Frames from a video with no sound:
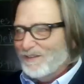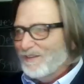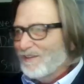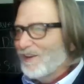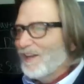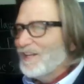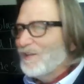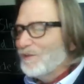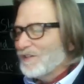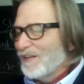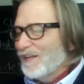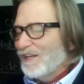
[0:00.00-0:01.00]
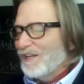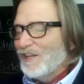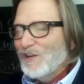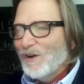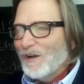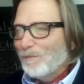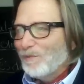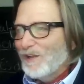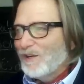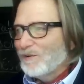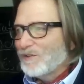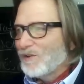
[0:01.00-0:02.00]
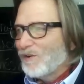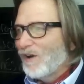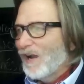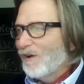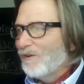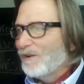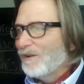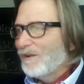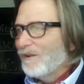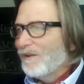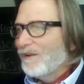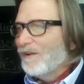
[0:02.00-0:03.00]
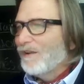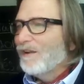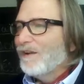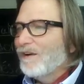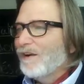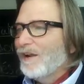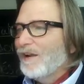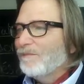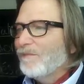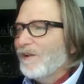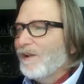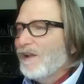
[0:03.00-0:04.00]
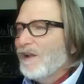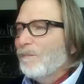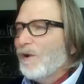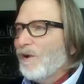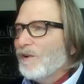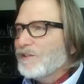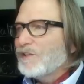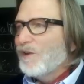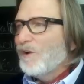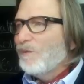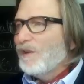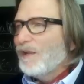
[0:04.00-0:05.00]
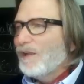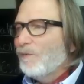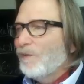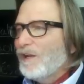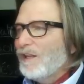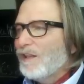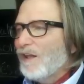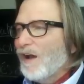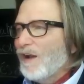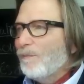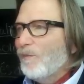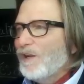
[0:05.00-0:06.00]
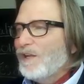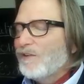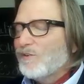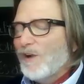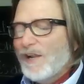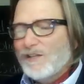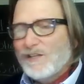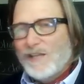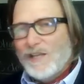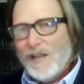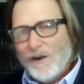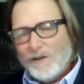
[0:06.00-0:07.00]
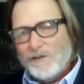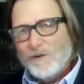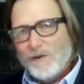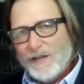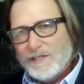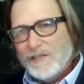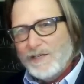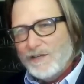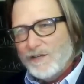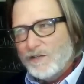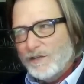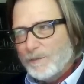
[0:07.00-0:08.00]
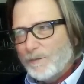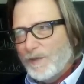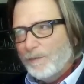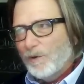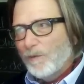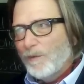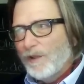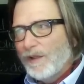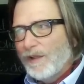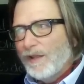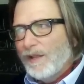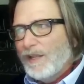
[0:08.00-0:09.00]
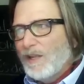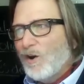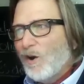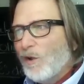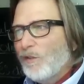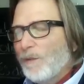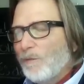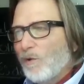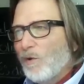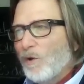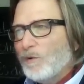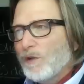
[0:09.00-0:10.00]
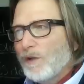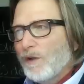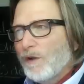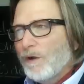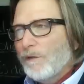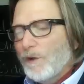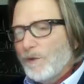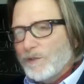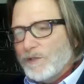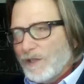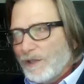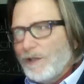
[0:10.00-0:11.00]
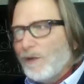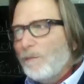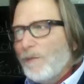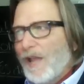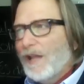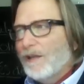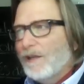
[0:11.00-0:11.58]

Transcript: right? He knew how to play to his crowd, right? But also, when he tried to characterize the indigenous people, he called them, quote, those little men